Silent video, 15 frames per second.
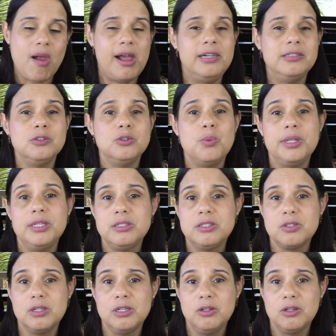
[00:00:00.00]
don't know what this is
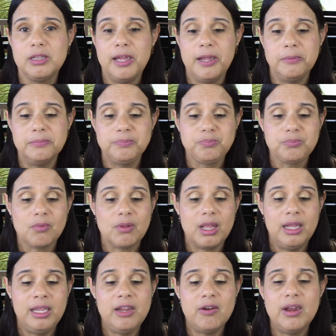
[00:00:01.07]
going to look like.
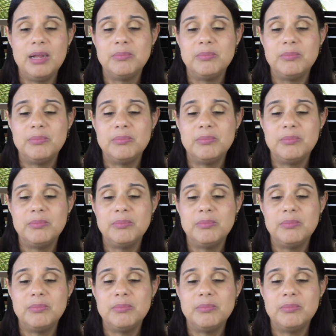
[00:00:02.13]
Here I